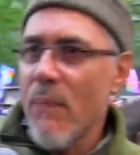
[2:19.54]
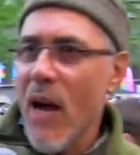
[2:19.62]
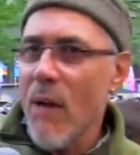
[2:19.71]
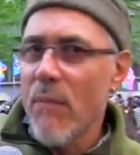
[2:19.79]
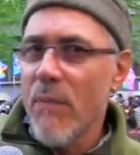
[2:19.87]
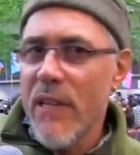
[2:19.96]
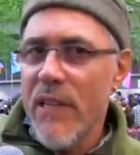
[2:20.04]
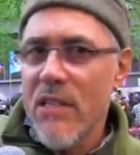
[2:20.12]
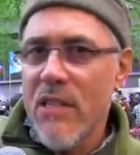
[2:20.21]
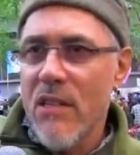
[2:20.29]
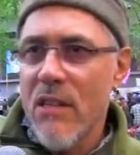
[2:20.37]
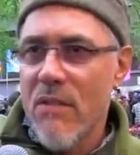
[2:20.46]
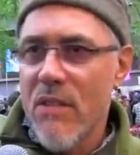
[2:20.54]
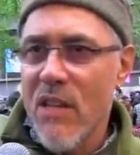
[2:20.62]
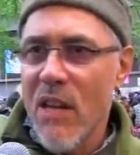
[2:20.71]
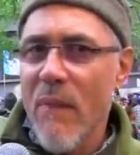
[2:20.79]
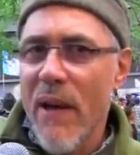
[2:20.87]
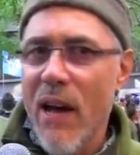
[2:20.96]
probably to
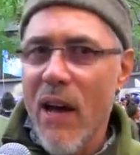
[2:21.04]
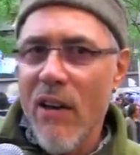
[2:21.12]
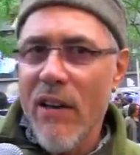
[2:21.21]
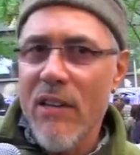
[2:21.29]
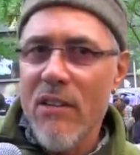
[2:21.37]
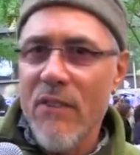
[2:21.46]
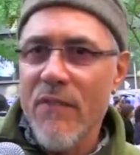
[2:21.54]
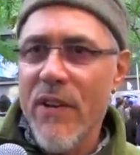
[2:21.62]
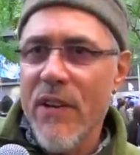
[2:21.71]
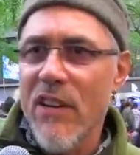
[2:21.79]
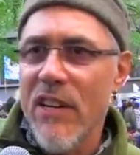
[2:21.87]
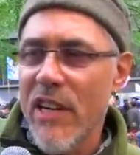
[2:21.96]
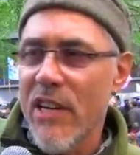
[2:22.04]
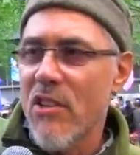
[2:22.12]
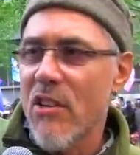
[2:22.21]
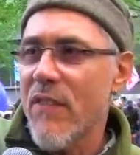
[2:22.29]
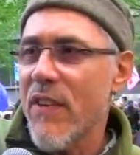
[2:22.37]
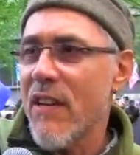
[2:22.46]
somehow interfere and
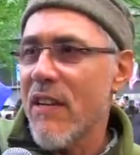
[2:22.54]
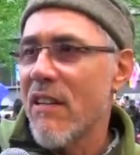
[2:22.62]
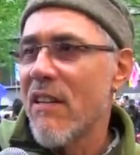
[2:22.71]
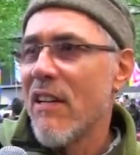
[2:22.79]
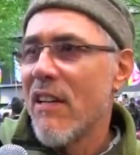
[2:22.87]
intervene